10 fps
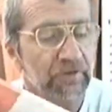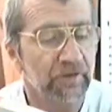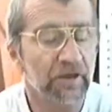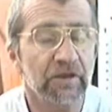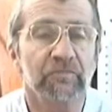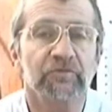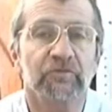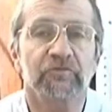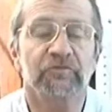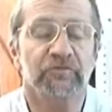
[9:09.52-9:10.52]
A.W.
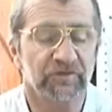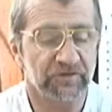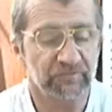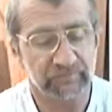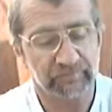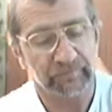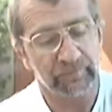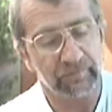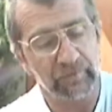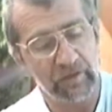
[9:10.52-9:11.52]
Tozer said,
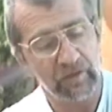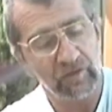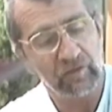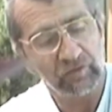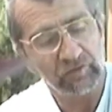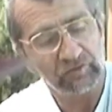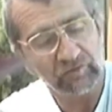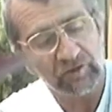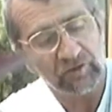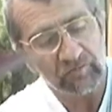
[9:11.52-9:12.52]
the
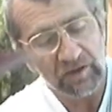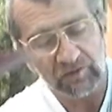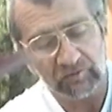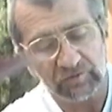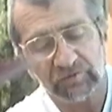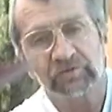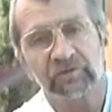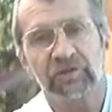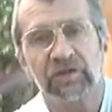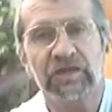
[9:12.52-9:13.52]
Sermon on the Mount
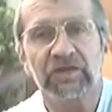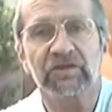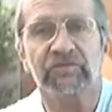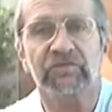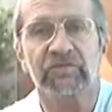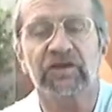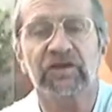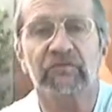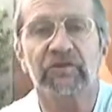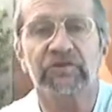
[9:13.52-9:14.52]
is the
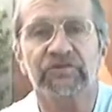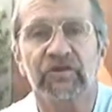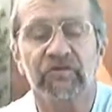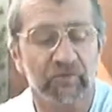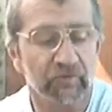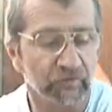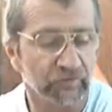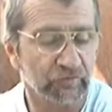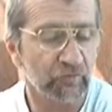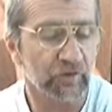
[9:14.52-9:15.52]
declaration of
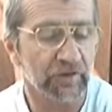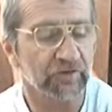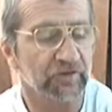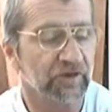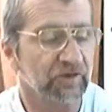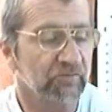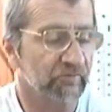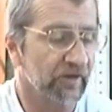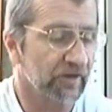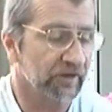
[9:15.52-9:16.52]
those who are in the kingdom of
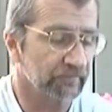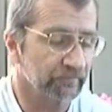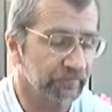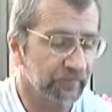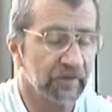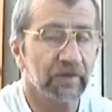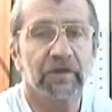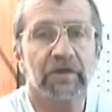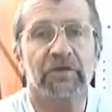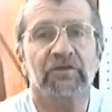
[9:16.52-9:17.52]
God.
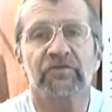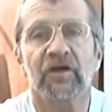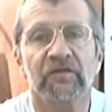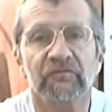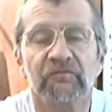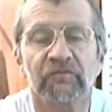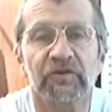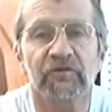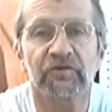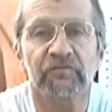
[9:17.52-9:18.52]
It is not
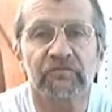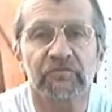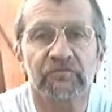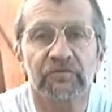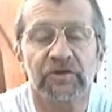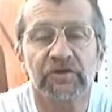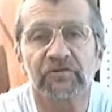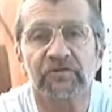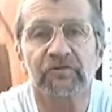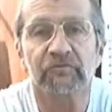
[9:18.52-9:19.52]
figurative, it is
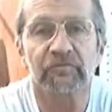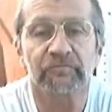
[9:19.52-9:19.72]
literal.